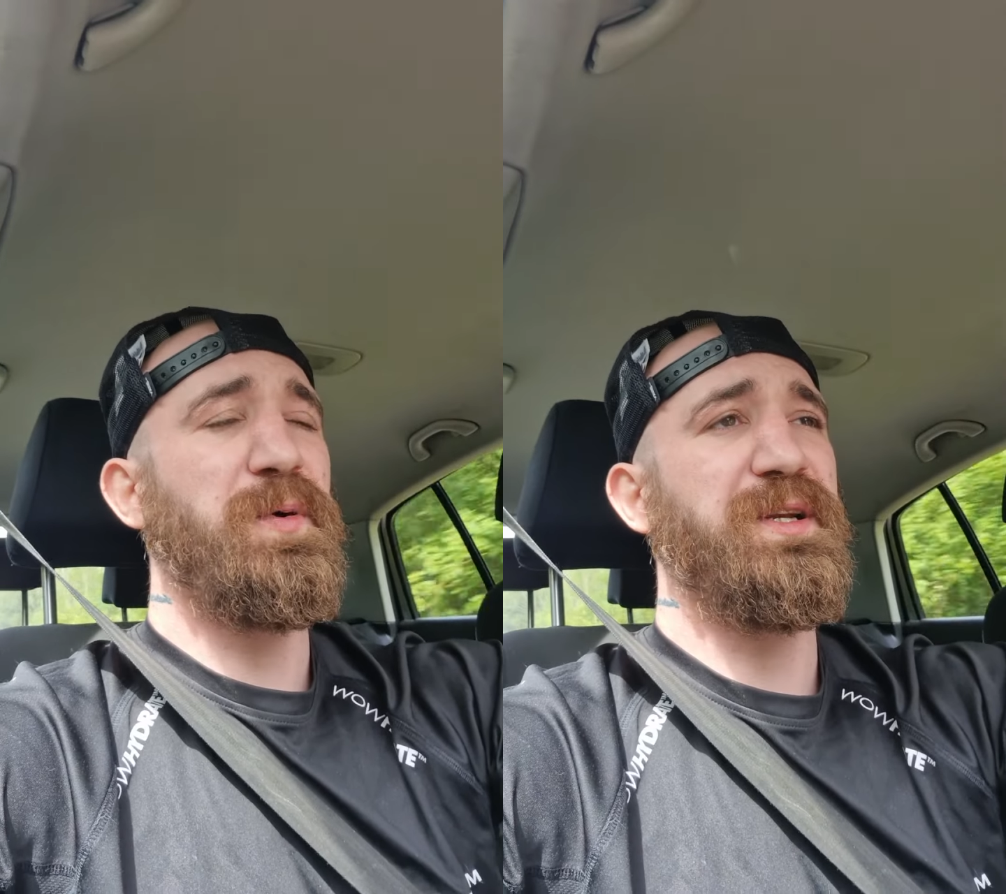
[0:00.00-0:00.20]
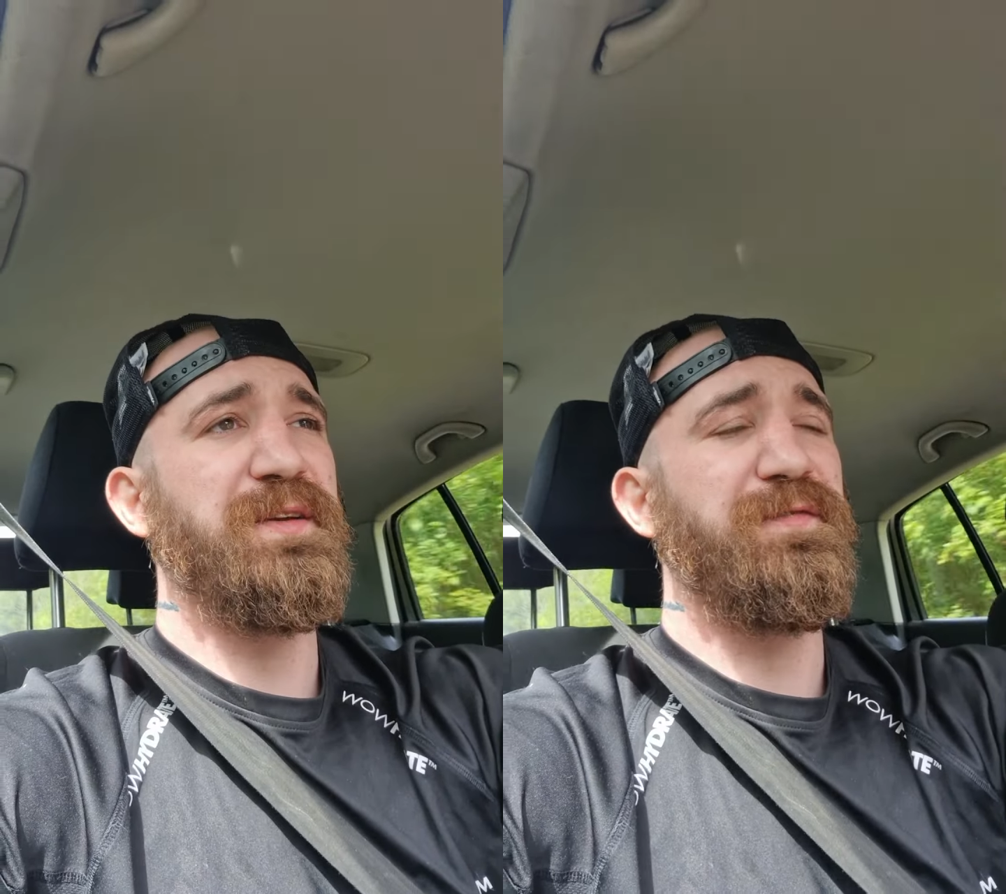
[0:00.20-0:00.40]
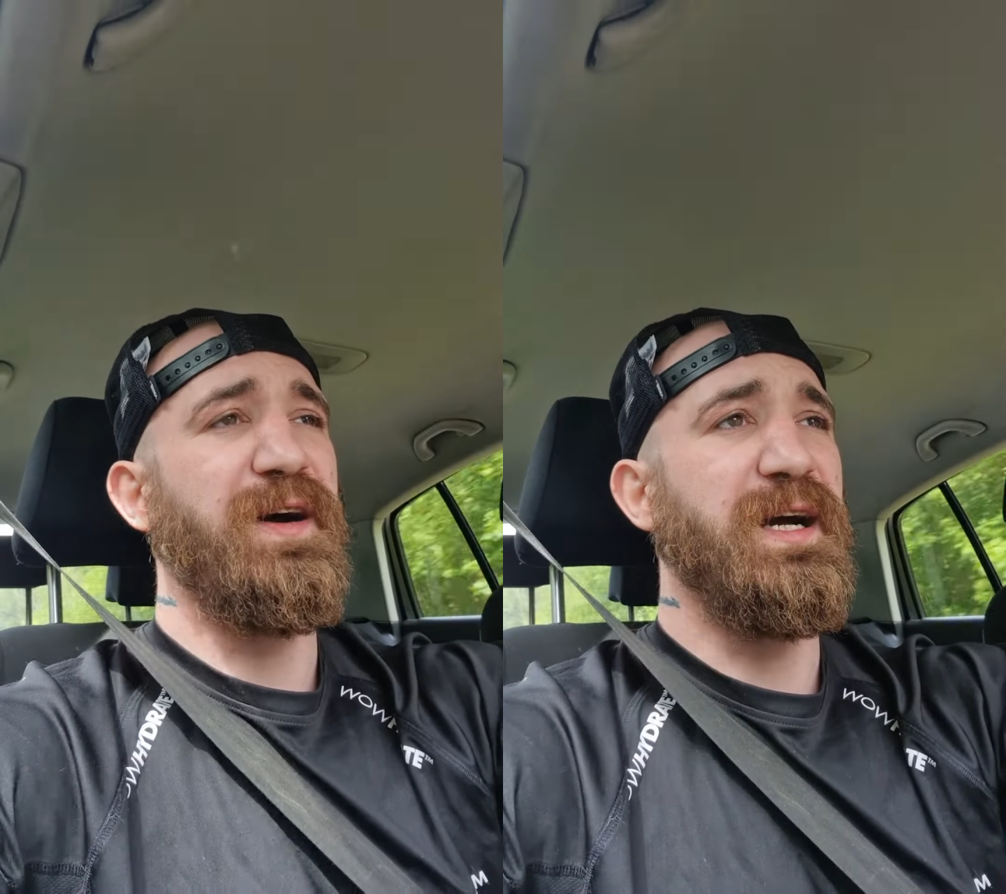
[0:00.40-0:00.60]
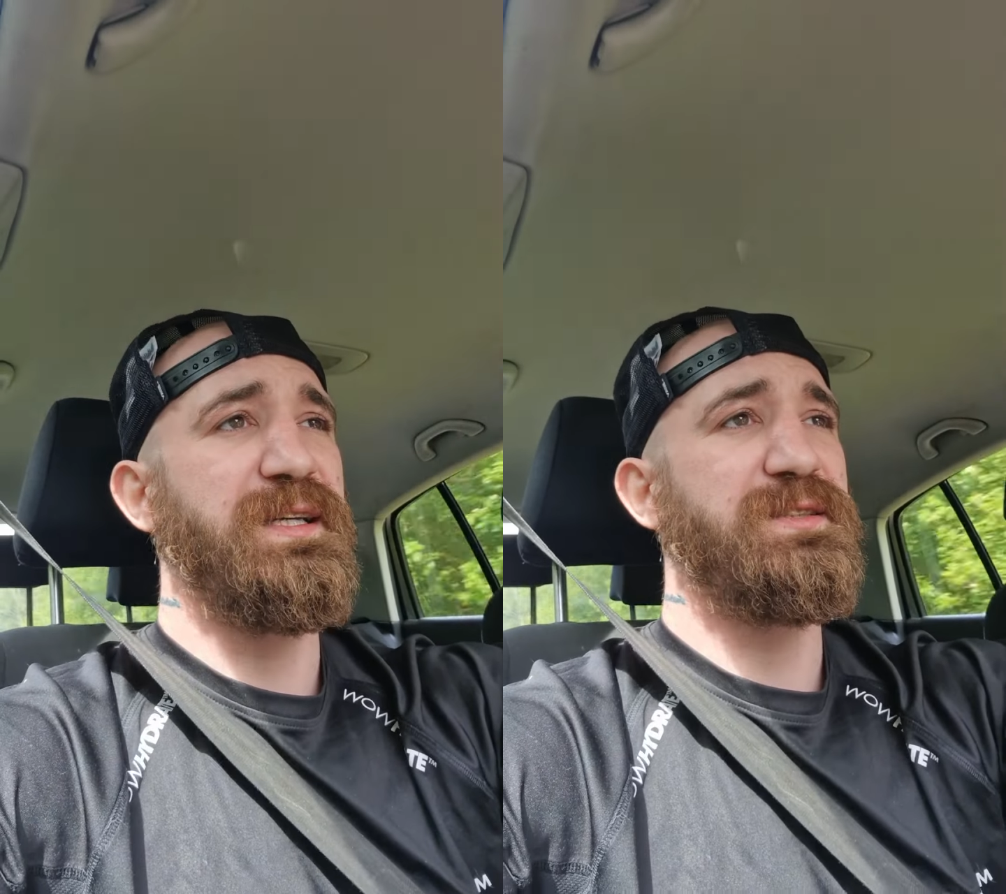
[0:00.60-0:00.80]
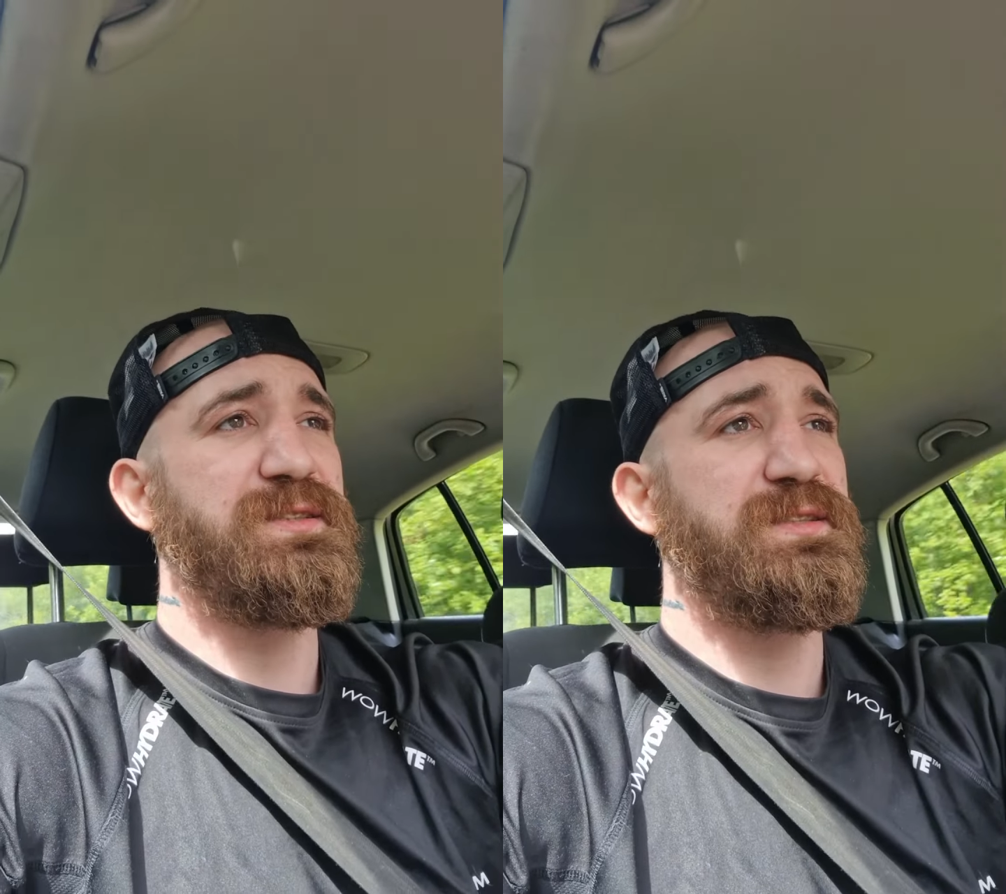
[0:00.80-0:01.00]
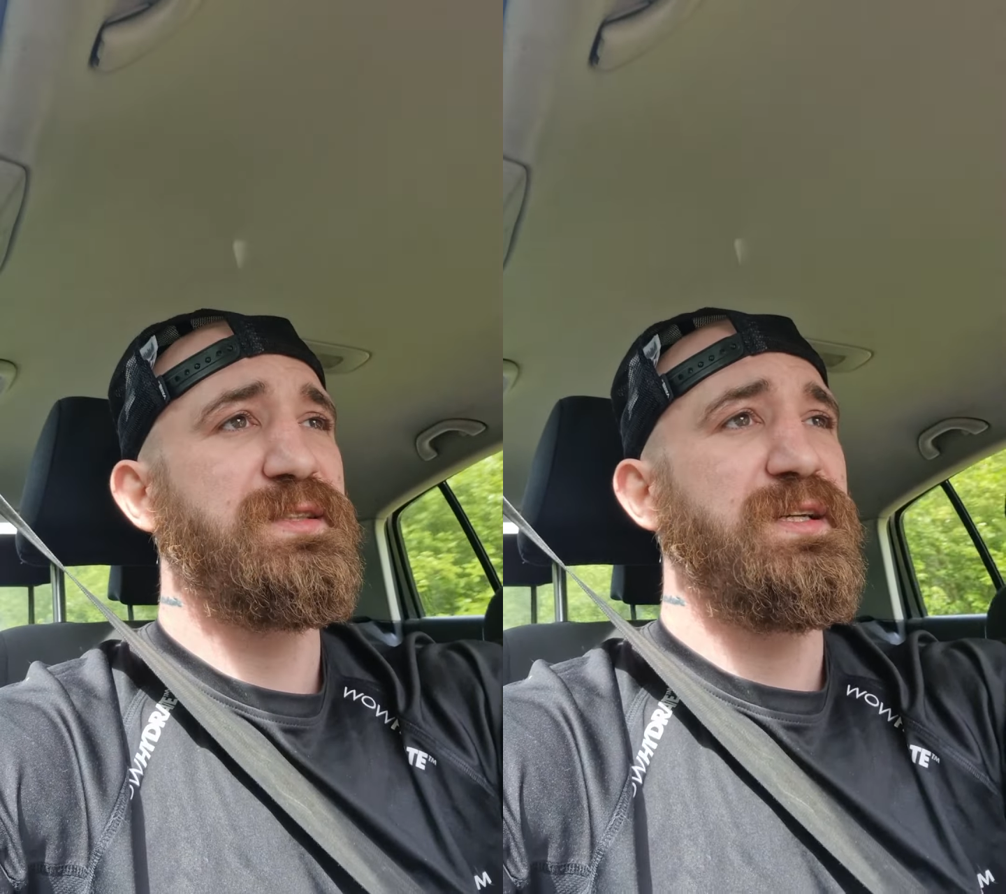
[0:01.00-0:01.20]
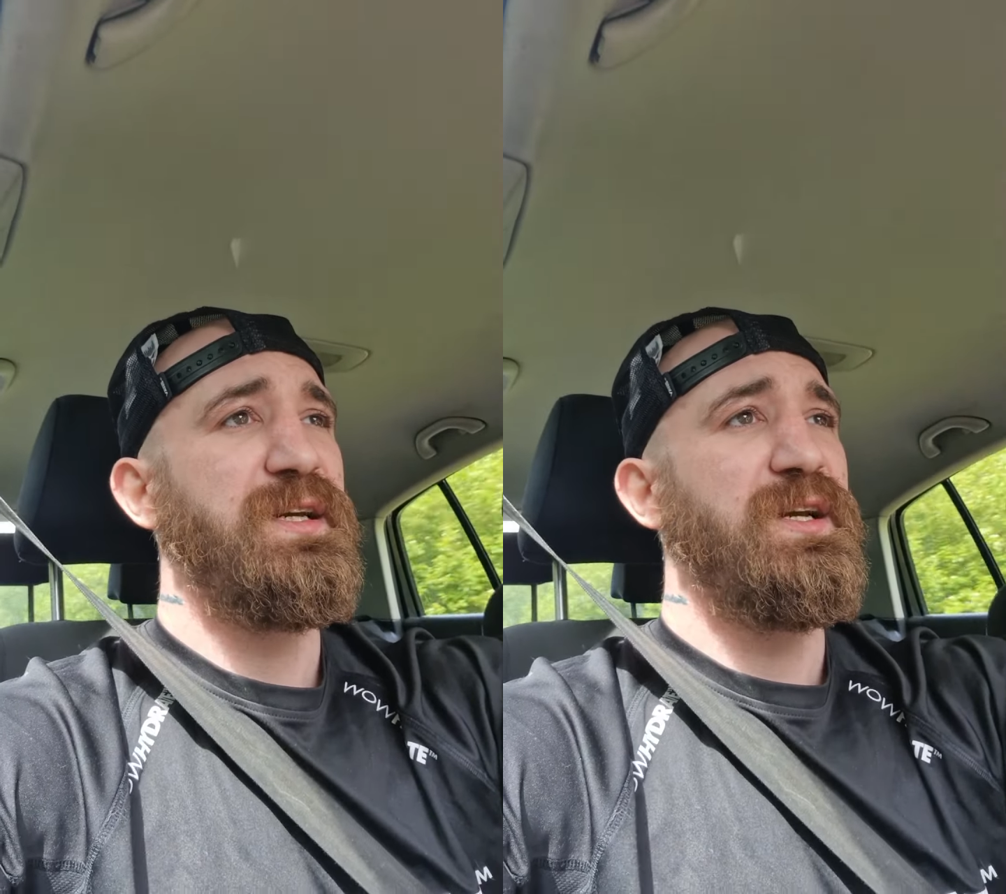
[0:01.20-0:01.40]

predict fights,